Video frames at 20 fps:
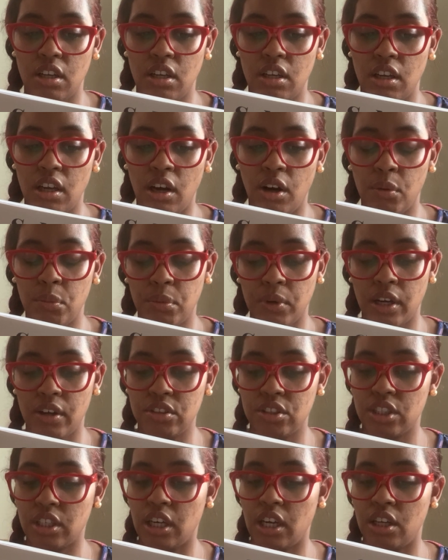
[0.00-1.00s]
help
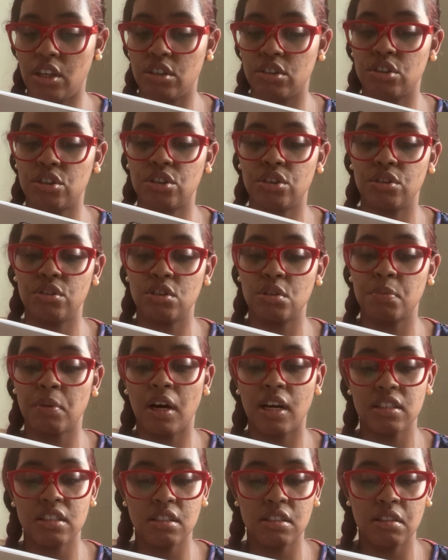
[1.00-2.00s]
educators choose
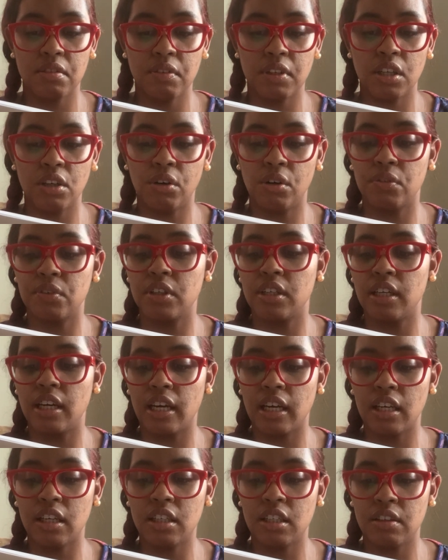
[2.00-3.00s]
positivity over
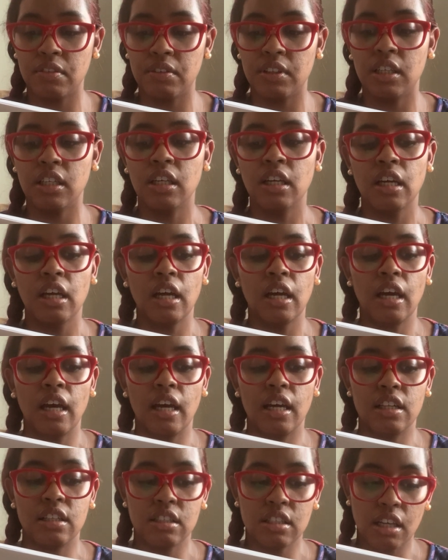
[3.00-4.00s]
negativity
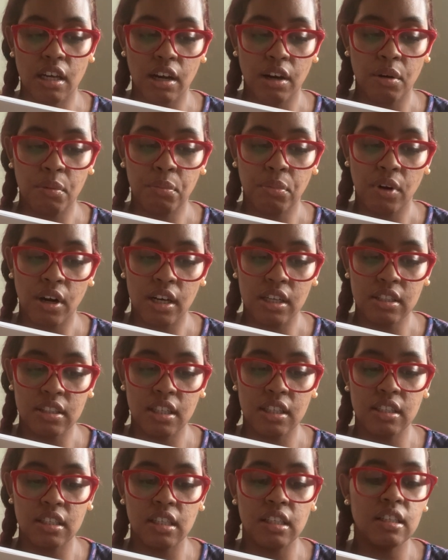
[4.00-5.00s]
and to help
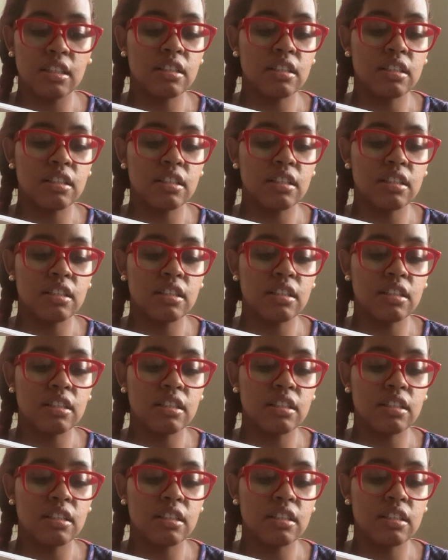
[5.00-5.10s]
process any